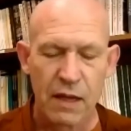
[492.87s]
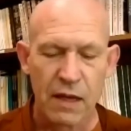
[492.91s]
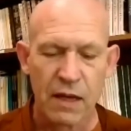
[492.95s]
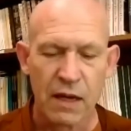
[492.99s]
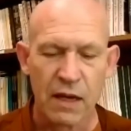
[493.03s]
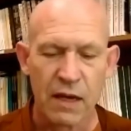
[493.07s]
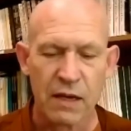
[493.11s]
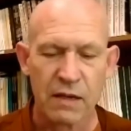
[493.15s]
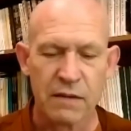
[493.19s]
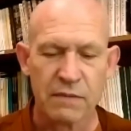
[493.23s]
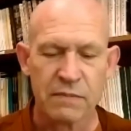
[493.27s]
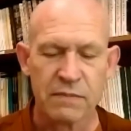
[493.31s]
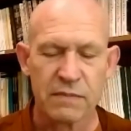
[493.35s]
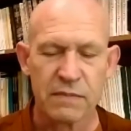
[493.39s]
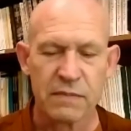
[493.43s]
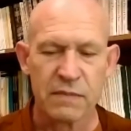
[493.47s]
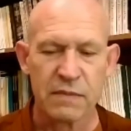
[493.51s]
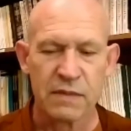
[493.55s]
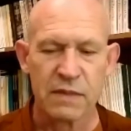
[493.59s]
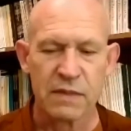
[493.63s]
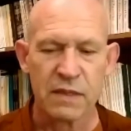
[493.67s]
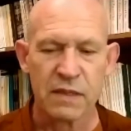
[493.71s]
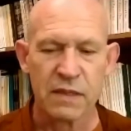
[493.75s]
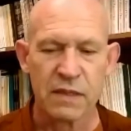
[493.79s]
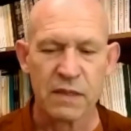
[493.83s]

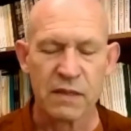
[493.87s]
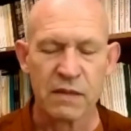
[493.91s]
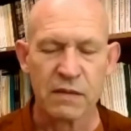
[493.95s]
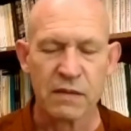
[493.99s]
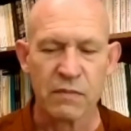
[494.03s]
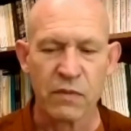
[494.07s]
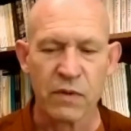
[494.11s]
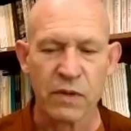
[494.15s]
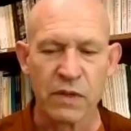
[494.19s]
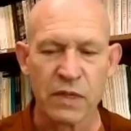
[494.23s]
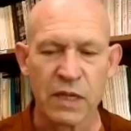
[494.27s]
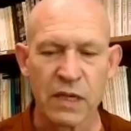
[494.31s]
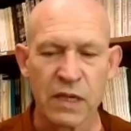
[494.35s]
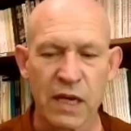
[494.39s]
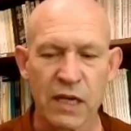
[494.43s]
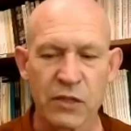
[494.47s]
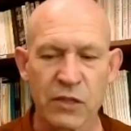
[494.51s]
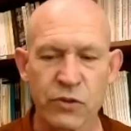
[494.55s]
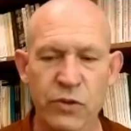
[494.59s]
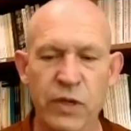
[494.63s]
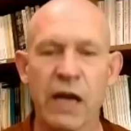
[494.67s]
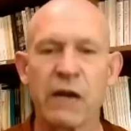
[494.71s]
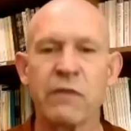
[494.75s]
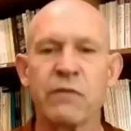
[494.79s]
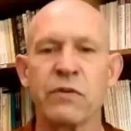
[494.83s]
One
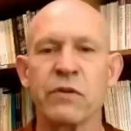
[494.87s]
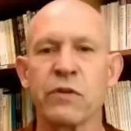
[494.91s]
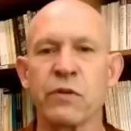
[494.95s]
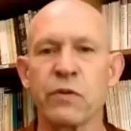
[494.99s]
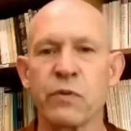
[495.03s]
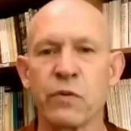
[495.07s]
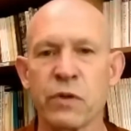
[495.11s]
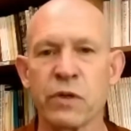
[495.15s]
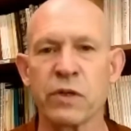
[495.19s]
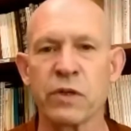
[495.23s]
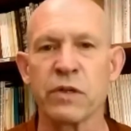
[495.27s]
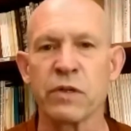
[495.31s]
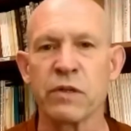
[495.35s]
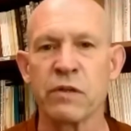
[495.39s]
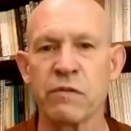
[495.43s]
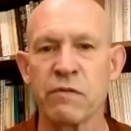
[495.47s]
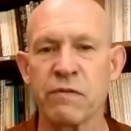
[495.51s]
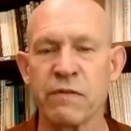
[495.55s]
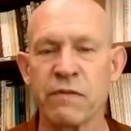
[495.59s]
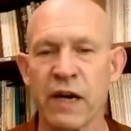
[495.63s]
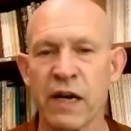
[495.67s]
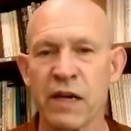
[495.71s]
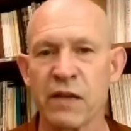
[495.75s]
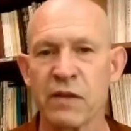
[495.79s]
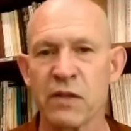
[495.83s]
cannot travel the world
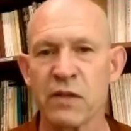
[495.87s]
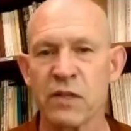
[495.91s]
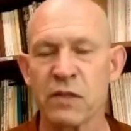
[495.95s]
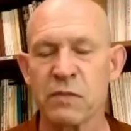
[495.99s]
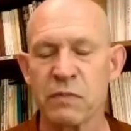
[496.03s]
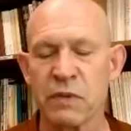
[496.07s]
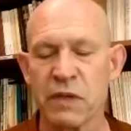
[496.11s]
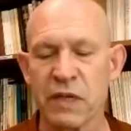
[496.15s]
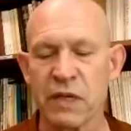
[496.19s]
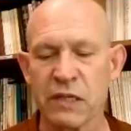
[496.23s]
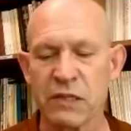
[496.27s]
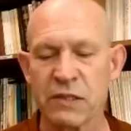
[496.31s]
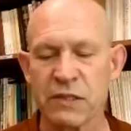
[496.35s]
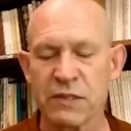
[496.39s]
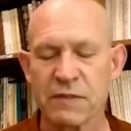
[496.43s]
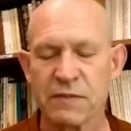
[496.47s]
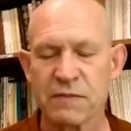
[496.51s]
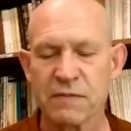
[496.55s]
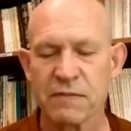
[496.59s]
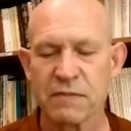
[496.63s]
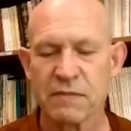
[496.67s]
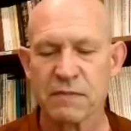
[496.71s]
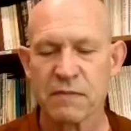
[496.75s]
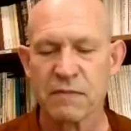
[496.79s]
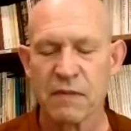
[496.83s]
and find this place.
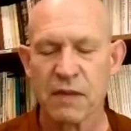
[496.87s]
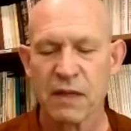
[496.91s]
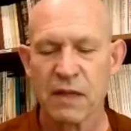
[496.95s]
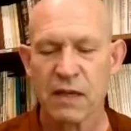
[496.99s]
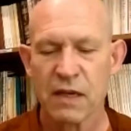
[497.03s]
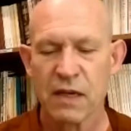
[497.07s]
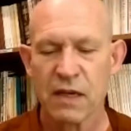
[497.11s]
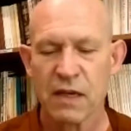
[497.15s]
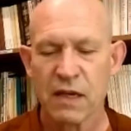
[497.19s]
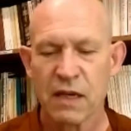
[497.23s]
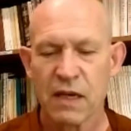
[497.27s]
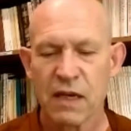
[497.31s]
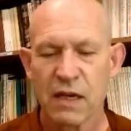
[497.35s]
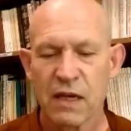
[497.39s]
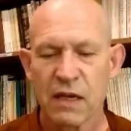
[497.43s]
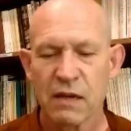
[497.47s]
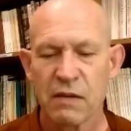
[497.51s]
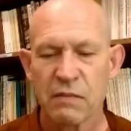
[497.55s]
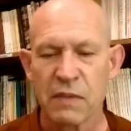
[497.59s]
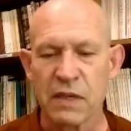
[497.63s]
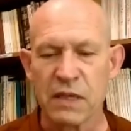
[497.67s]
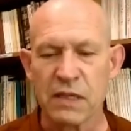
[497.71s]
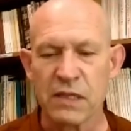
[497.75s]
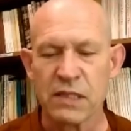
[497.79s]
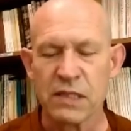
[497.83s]

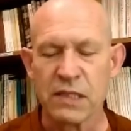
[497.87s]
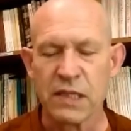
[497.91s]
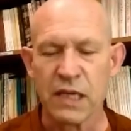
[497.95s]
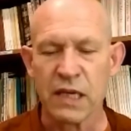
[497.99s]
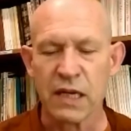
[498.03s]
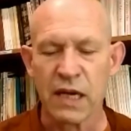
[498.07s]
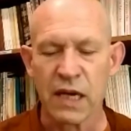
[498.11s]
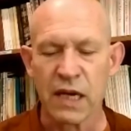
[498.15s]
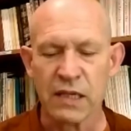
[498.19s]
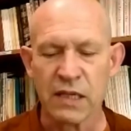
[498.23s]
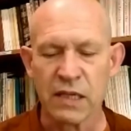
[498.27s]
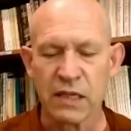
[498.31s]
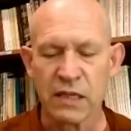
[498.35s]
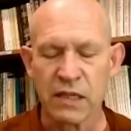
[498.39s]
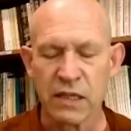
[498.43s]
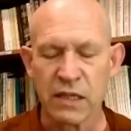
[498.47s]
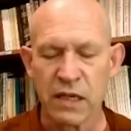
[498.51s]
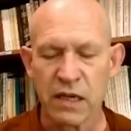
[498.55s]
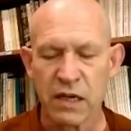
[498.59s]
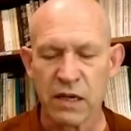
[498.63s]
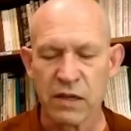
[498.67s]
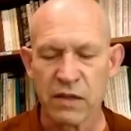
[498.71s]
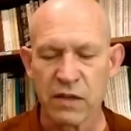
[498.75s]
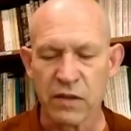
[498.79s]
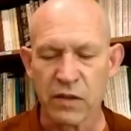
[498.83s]
But instead, I
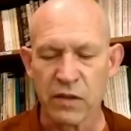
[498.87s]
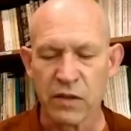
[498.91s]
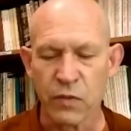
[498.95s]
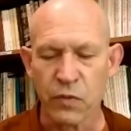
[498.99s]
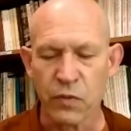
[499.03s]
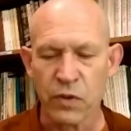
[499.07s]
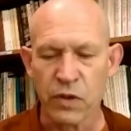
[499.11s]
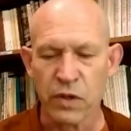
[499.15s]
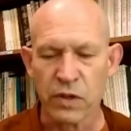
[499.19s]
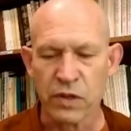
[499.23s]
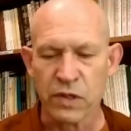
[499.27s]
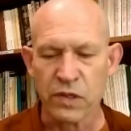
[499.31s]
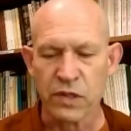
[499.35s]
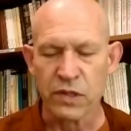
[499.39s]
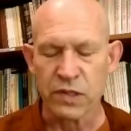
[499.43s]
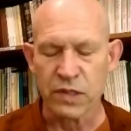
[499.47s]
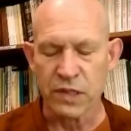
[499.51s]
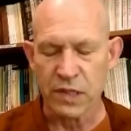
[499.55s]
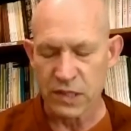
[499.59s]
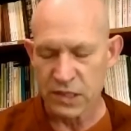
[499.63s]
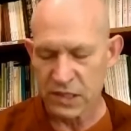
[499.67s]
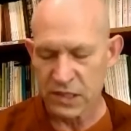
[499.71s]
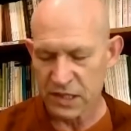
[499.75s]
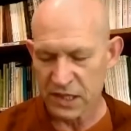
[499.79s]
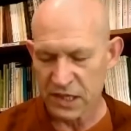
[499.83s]
declare that the world is
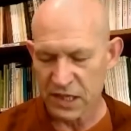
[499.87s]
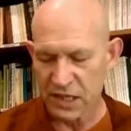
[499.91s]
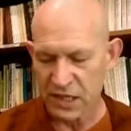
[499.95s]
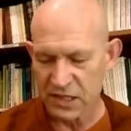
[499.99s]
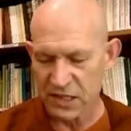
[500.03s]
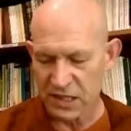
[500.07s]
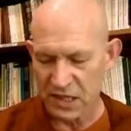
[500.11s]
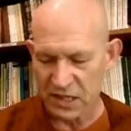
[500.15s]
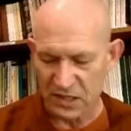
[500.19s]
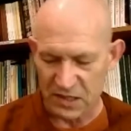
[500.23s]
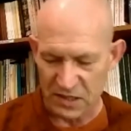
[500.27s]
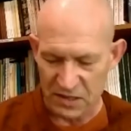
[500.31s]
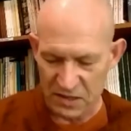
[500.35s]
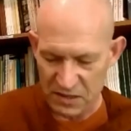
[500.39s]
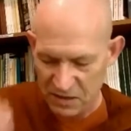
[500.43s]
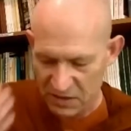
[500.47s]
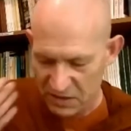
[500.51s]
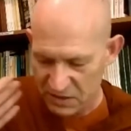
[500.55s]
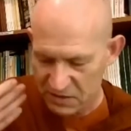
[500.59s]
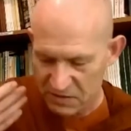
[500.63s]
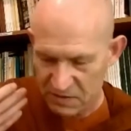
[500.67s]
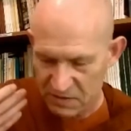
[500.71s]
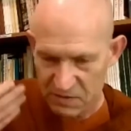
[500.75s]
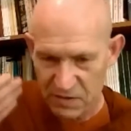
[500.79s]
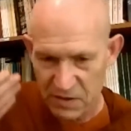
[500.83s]
this, he says,
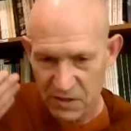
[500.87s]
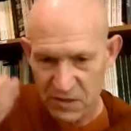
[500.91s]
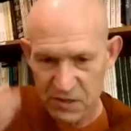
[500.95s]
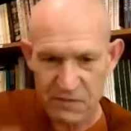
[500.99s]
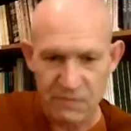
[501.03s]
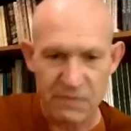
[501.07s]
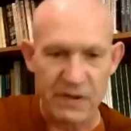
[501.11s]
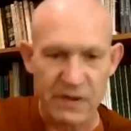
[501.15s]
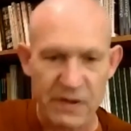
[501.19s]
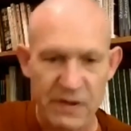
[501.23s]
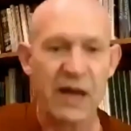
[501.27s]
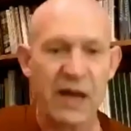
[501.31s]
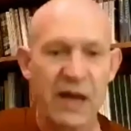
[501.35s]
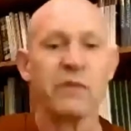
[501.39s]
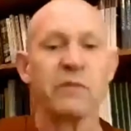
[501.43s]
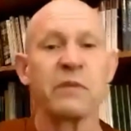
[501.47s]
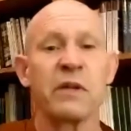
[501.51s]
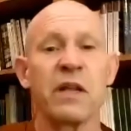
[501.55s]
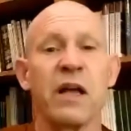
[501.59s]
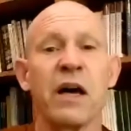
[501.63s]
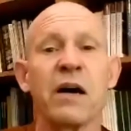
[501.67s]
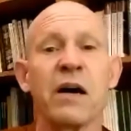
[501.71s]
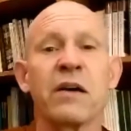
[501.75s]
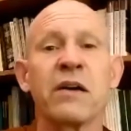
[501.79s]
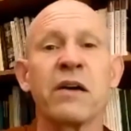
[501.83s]
this
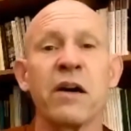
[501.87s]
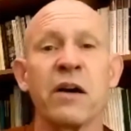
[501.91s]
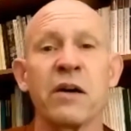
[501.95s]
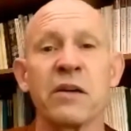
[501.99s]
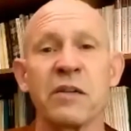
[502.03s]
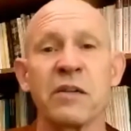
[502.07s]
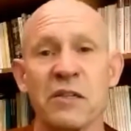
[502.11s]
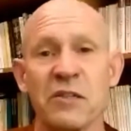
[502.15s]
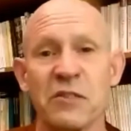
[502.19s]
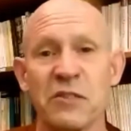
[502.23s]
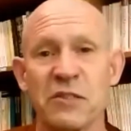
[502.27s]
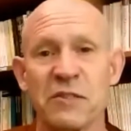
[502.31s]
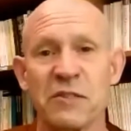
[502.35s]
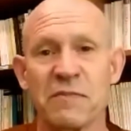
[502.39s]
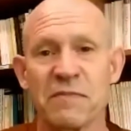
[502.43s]
fathom-long carcass